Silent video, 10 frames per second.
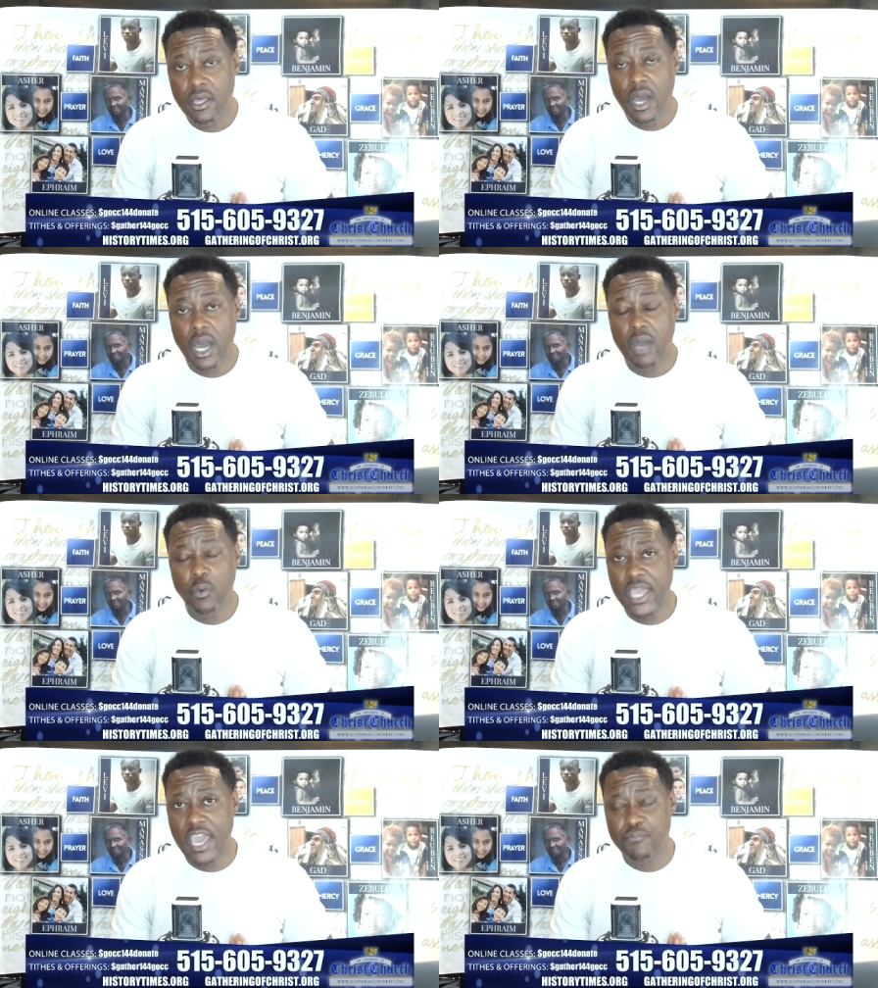Uh,
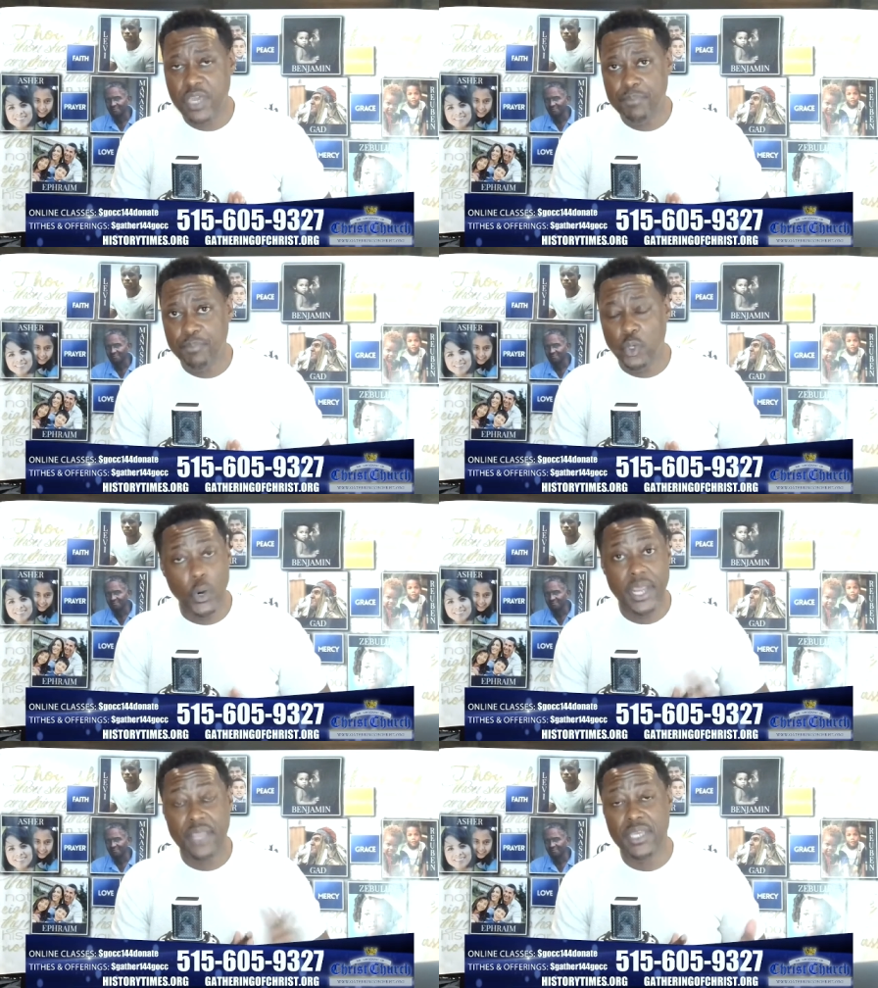we have people who are
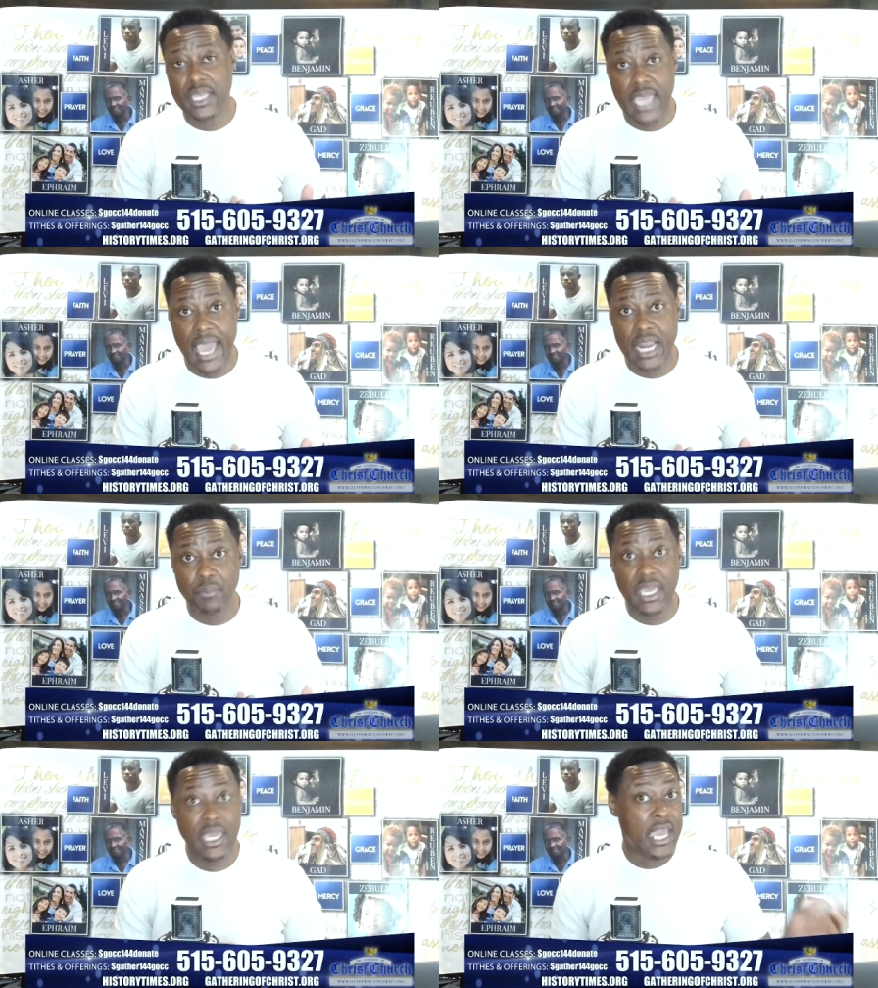in the academy